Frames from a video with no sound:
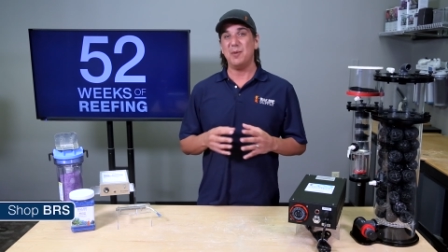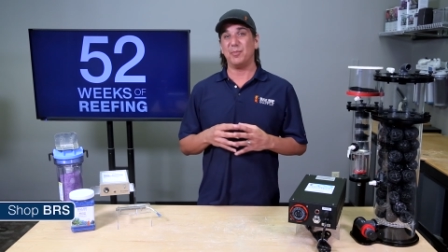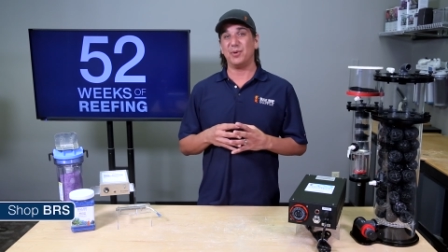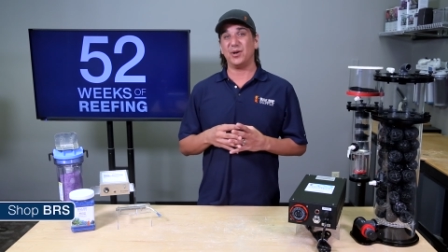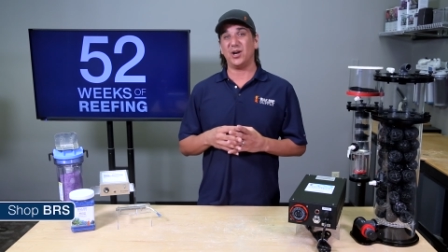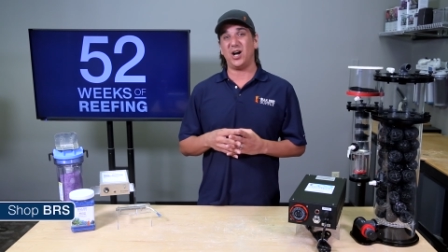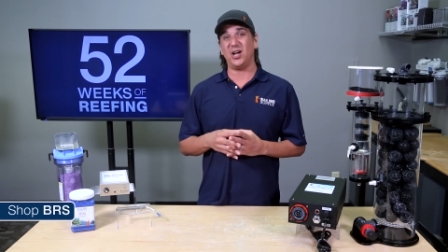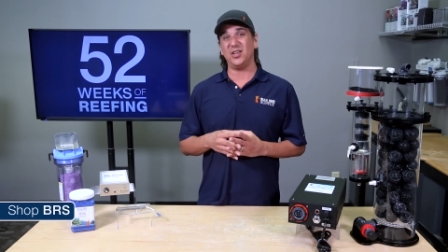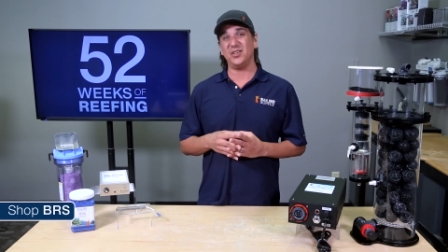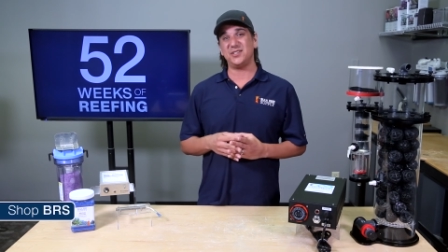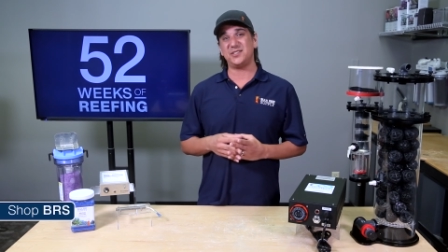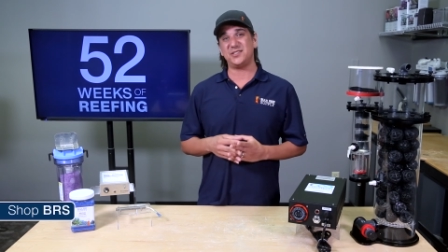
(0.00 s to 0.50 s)

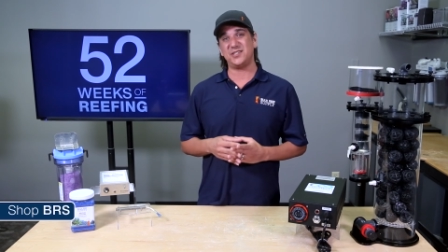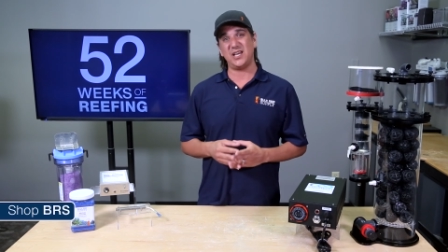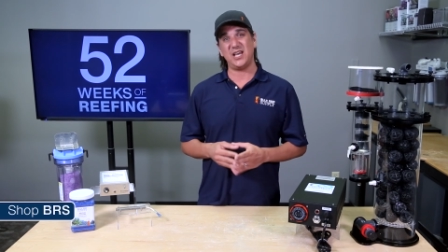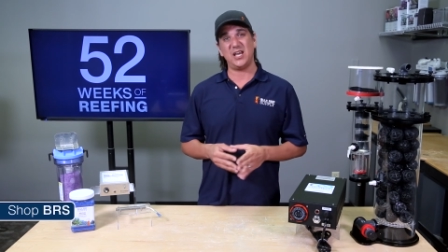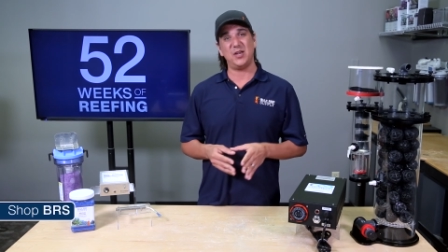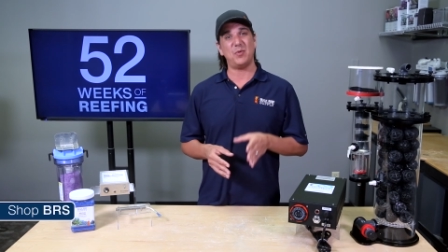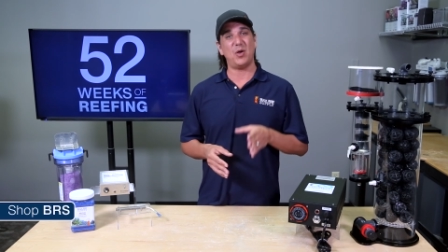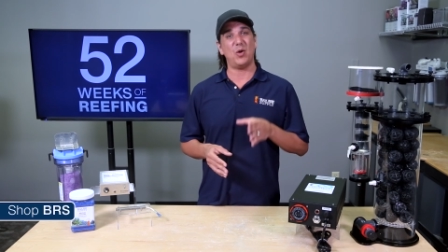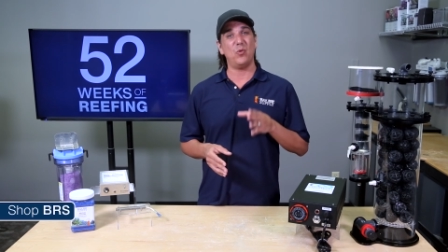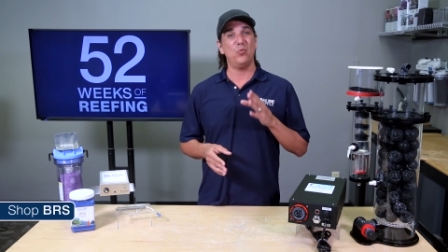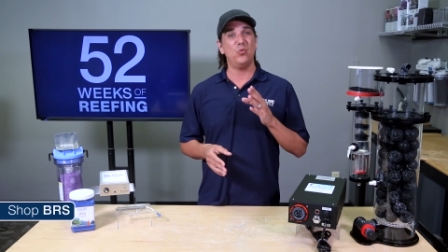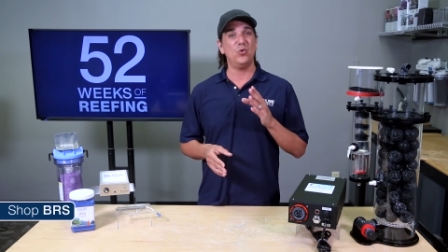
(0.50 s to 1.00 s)
but all the
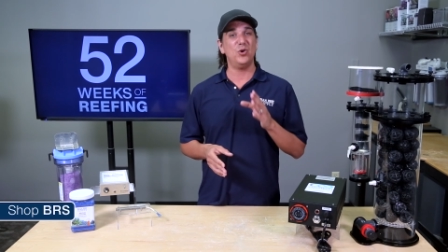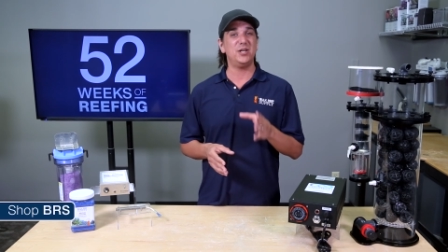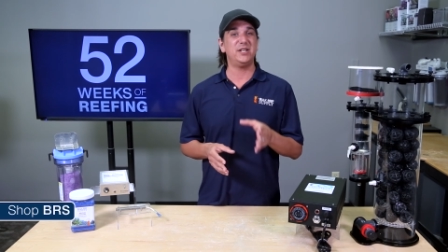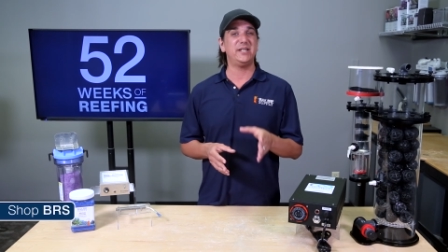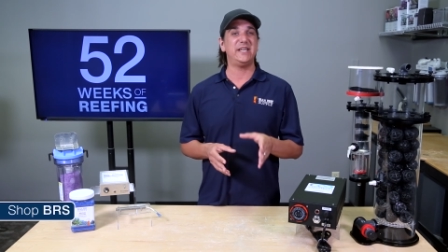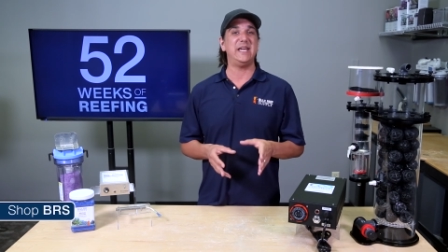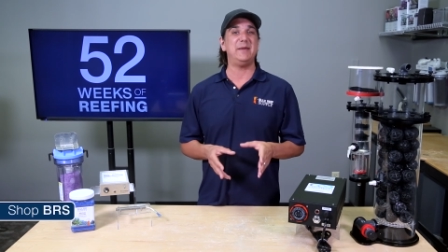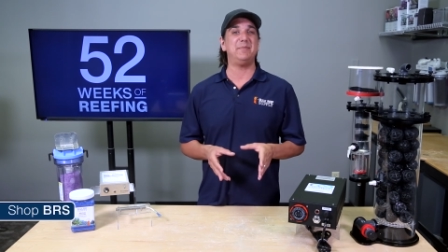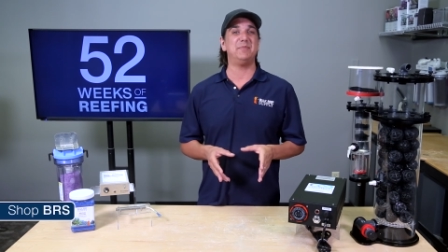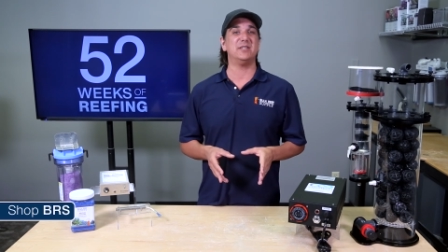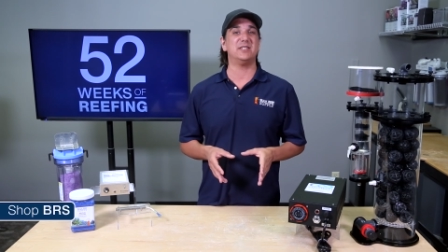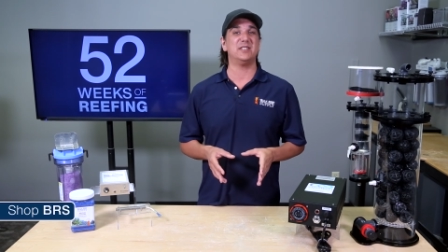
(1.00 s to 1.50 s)
same, I
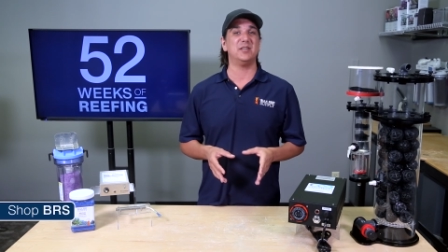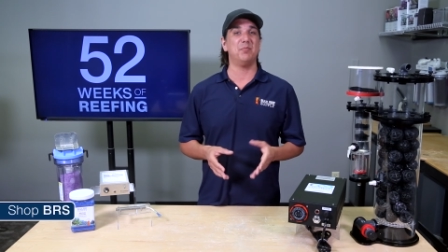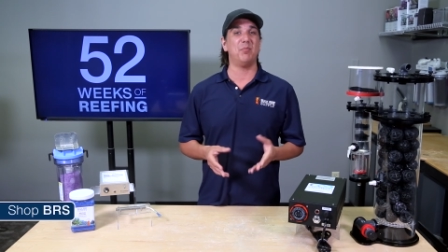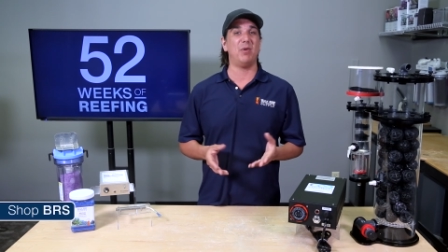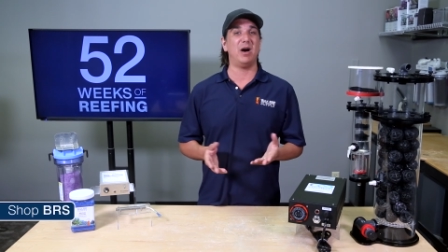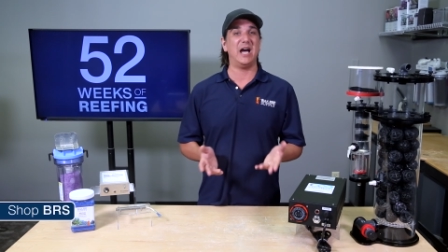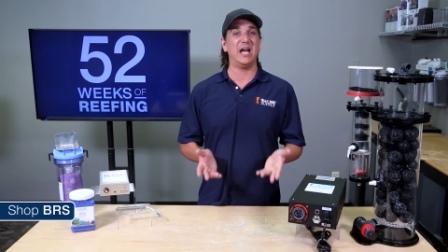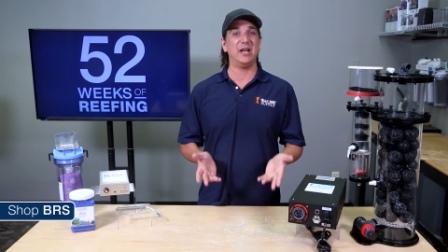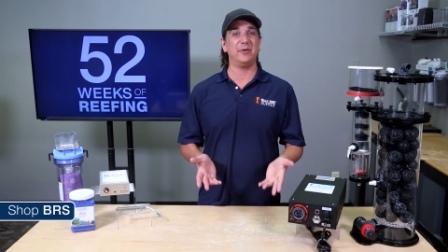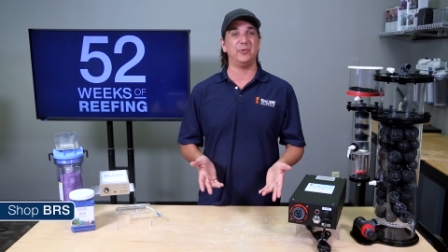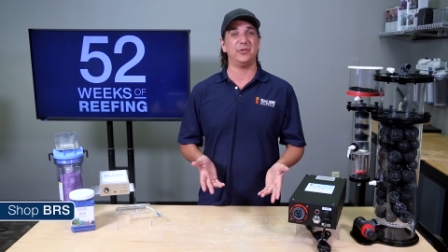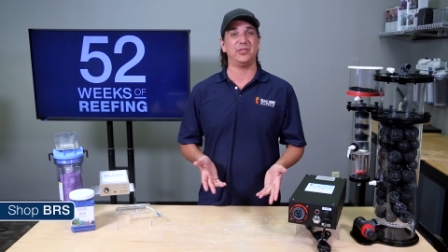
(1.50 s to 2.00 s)
would keep this in
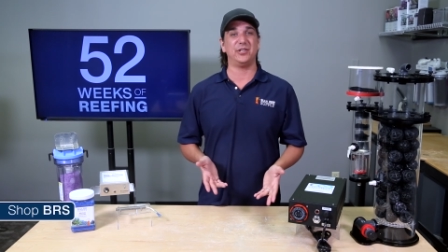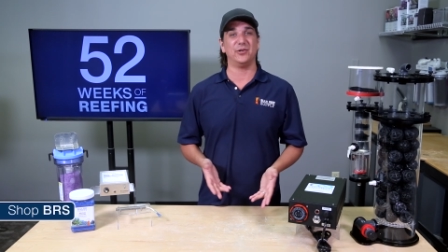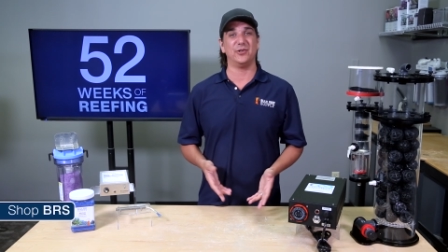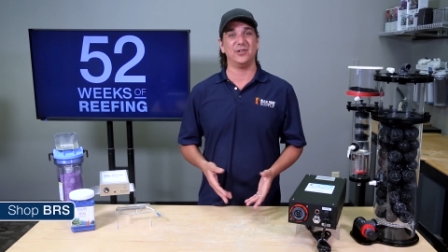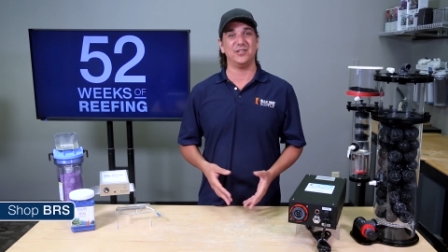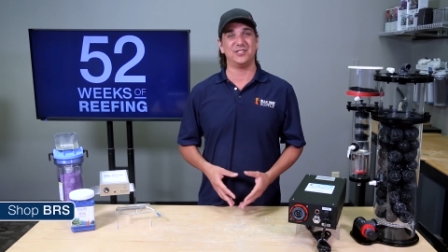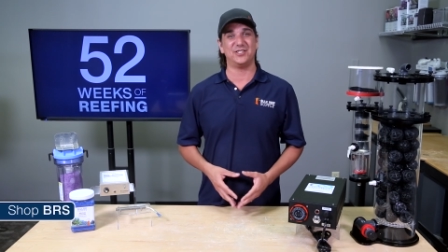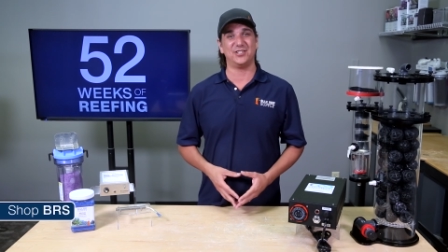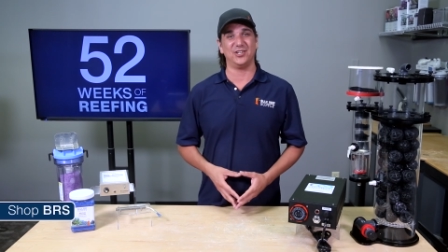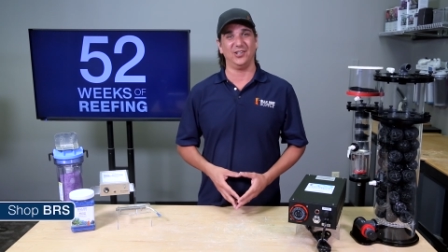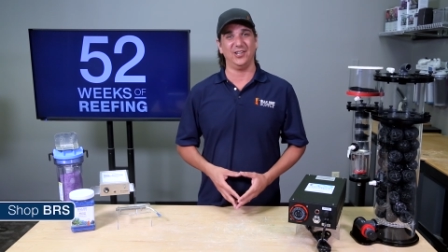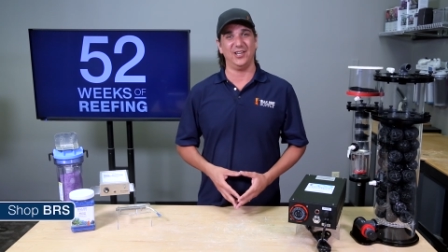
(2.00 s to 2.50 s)
mind with
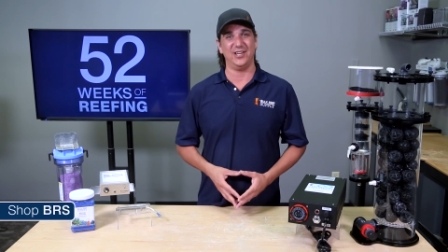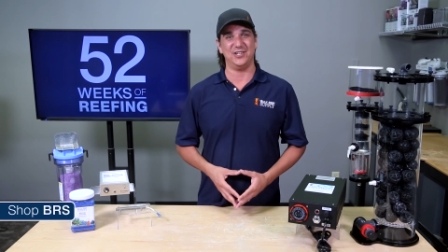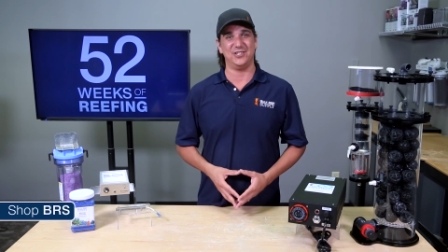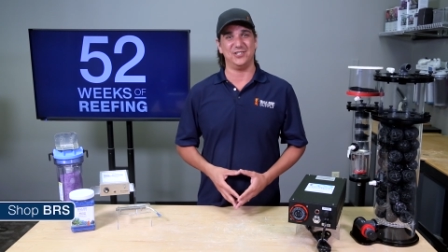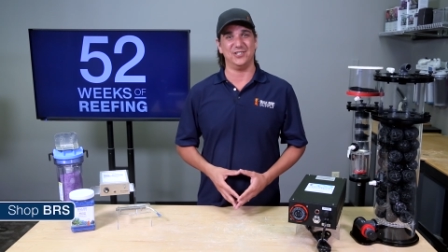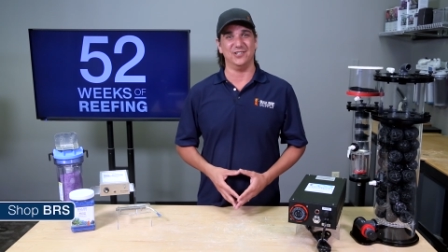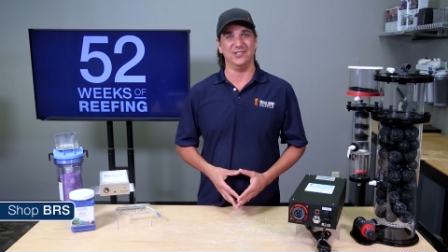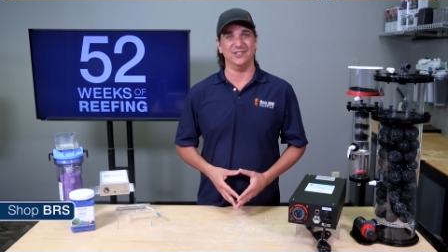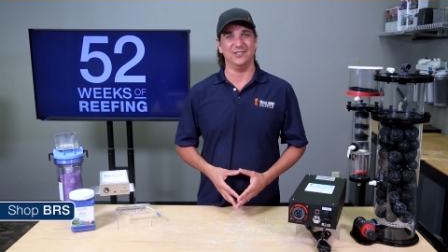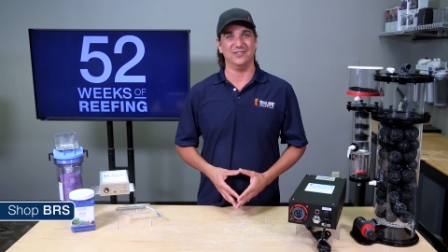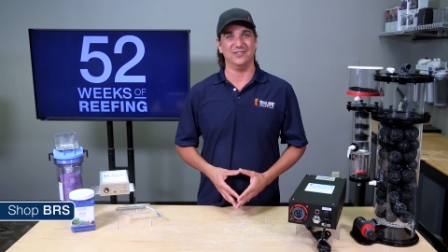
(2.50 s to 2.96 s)
your installation.